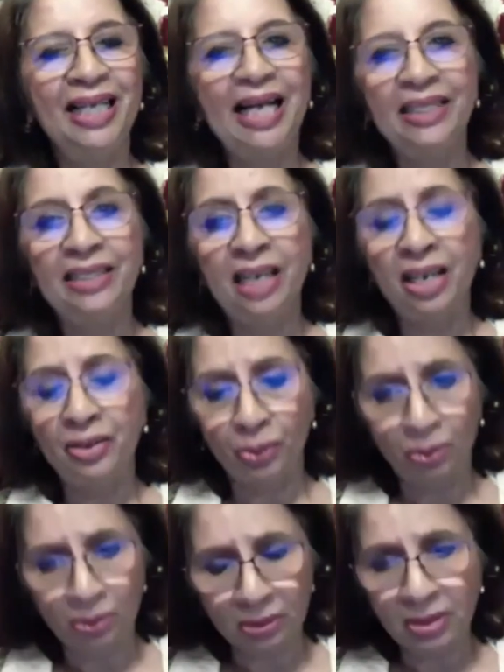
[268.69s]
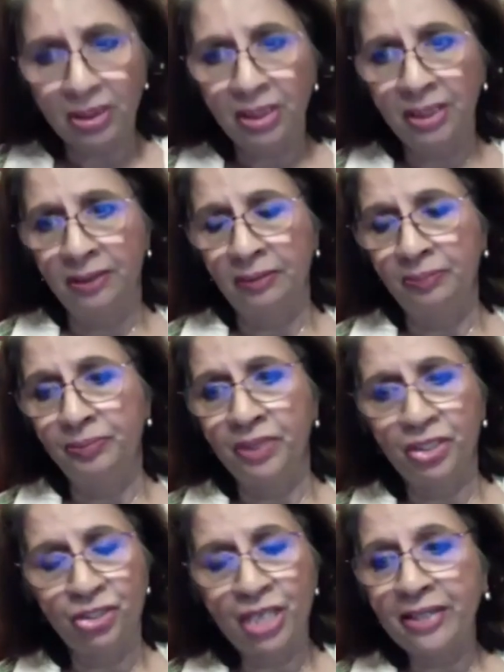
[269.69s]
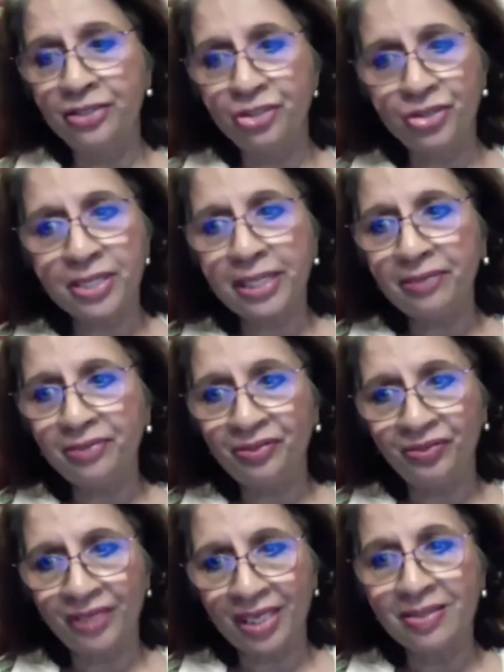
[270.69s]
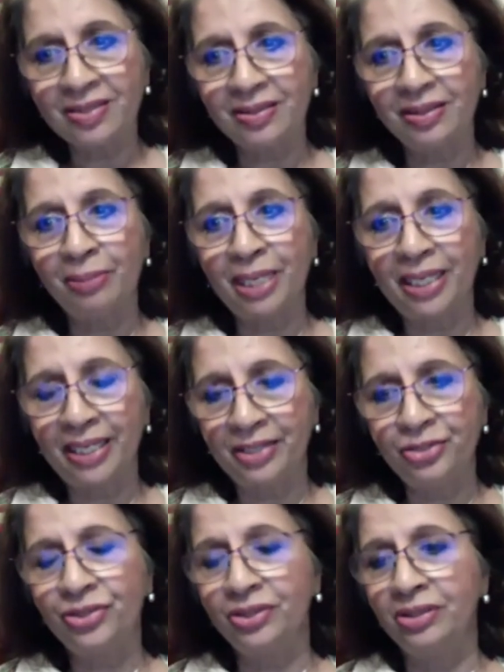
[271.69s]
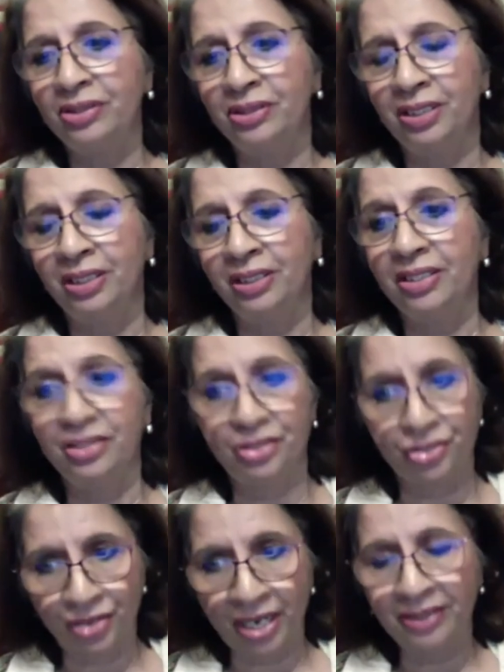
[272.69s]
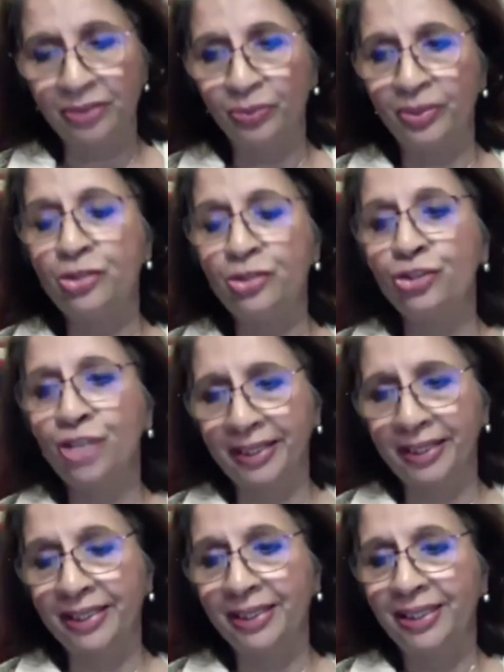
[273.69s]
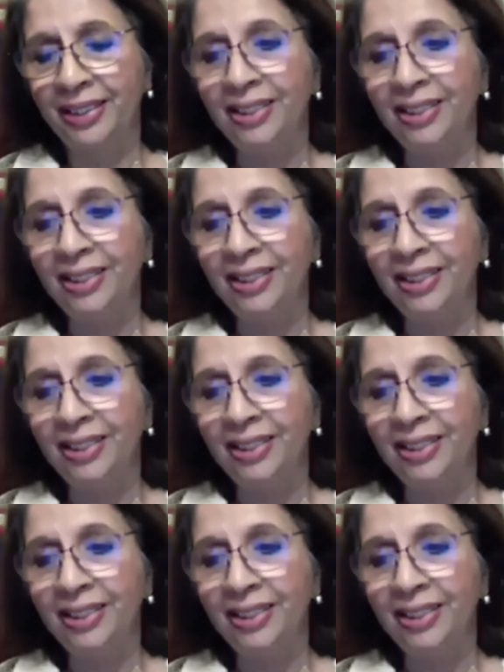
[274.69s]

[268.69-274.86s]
and our own, the challenges that we face in the bilateral construct with China